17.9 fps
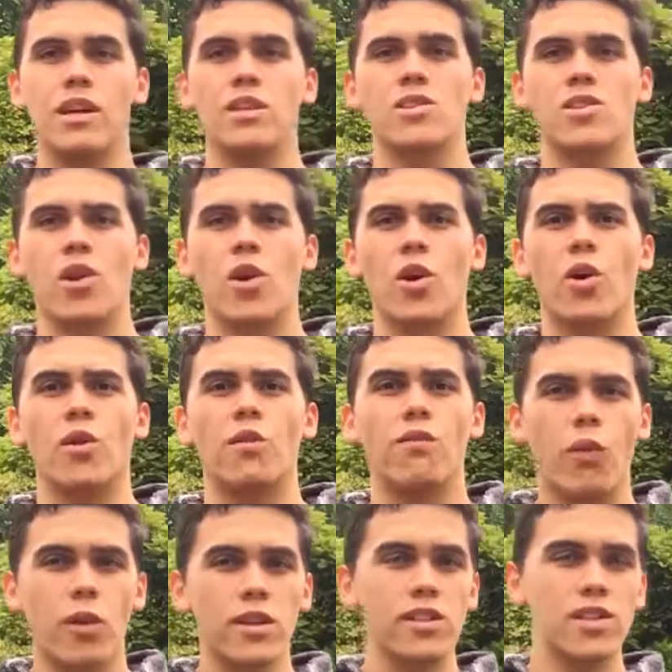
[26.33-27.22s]
So
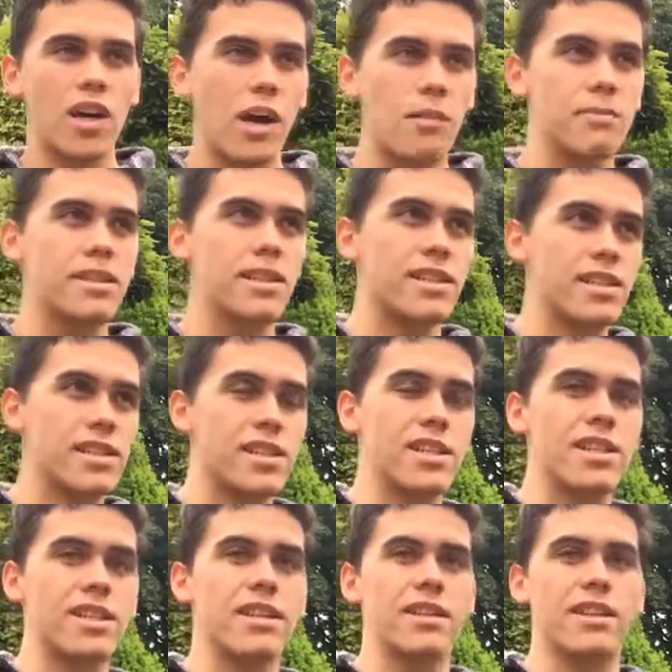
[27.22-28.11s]
for this
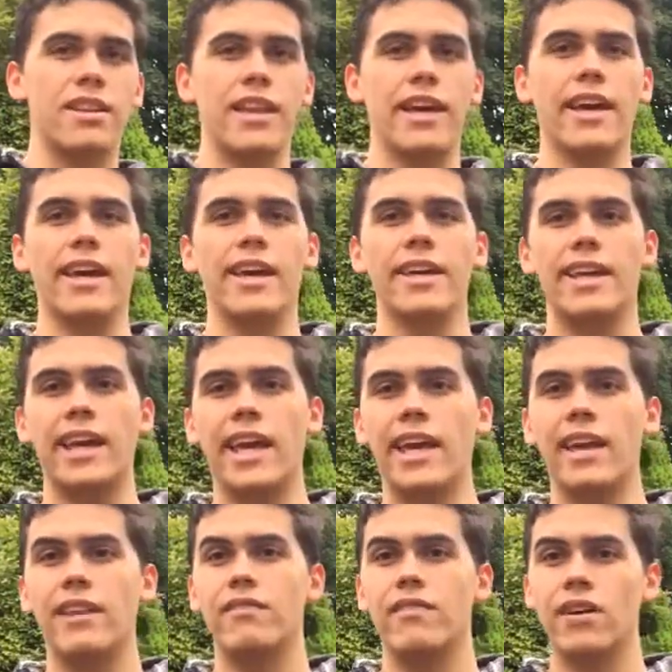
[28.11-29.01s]
competition, they
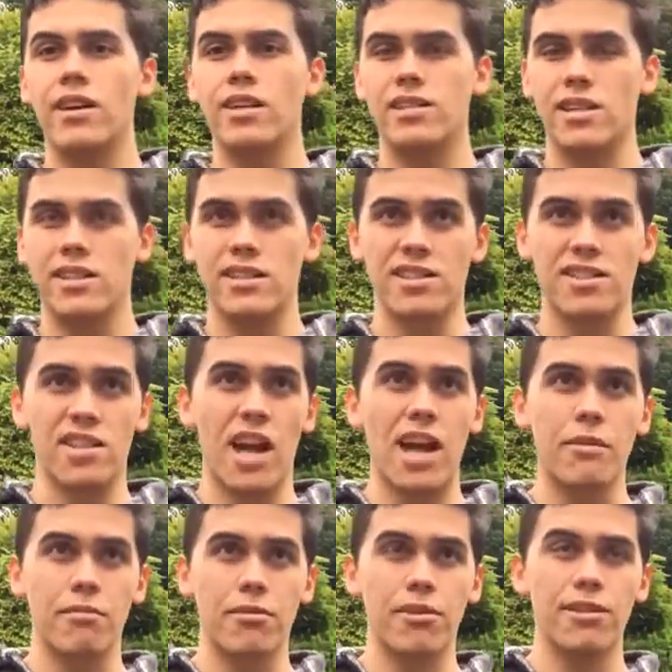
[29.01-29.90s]
gave us a
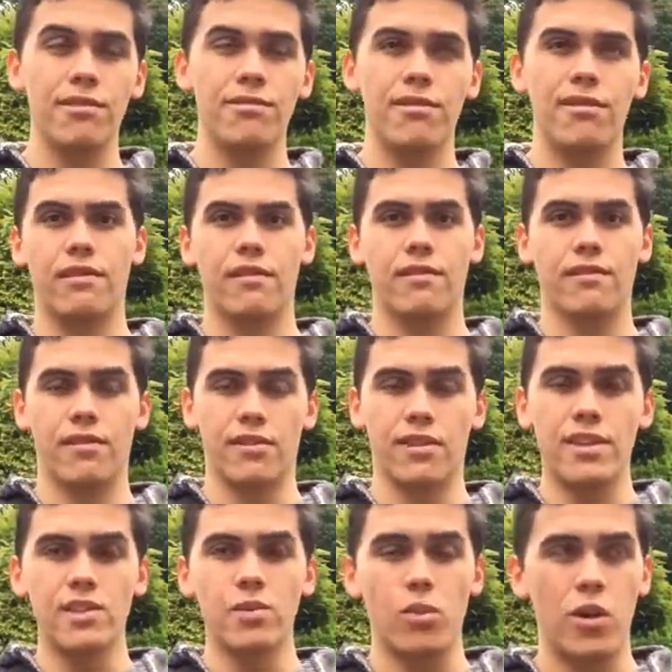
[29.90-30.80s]
design brief. For
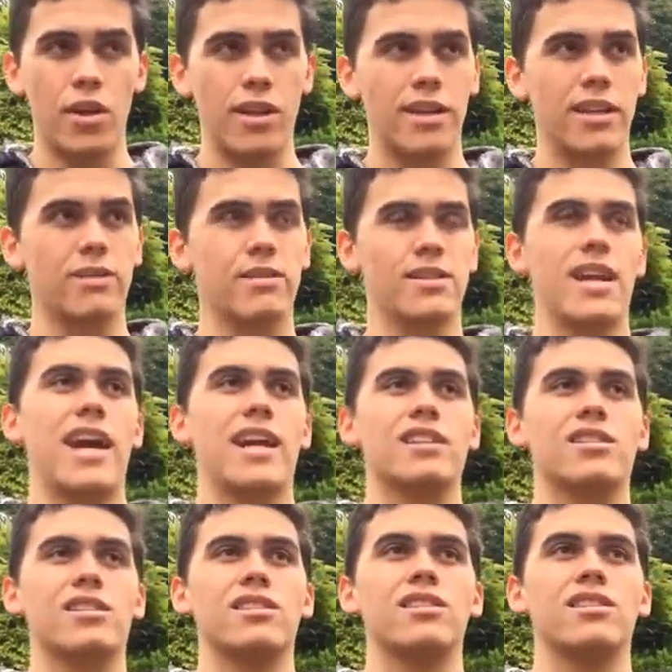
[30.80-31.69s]
this one, it was
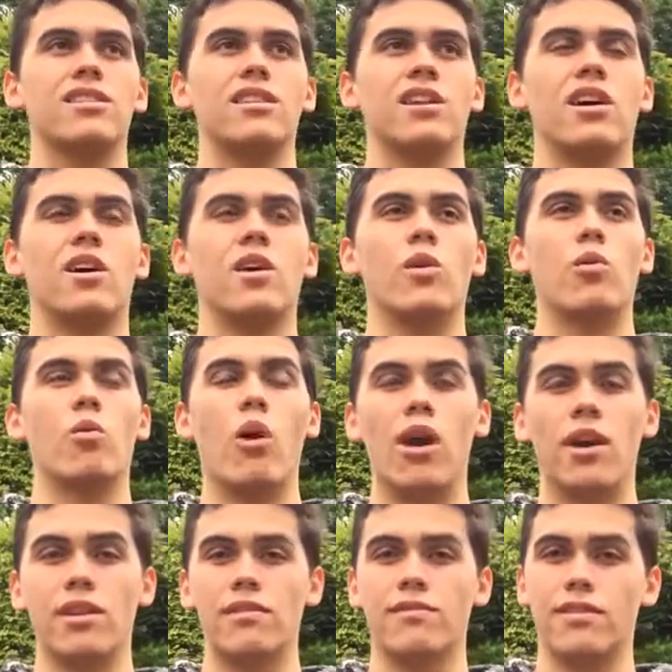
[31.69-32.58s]
actually a
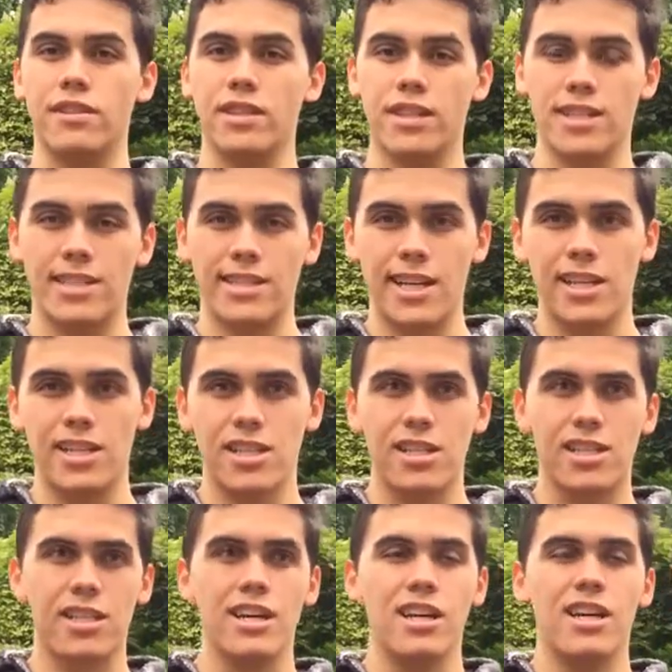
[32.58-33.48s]
water filling
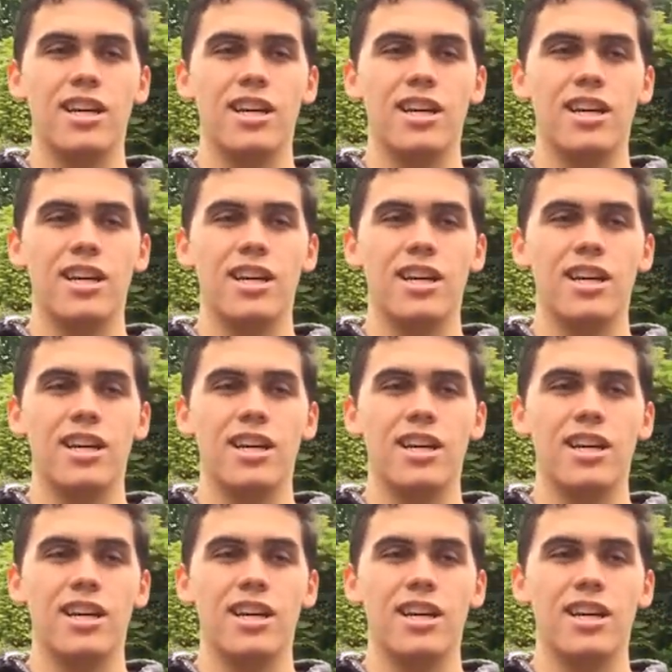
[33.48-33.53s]
station.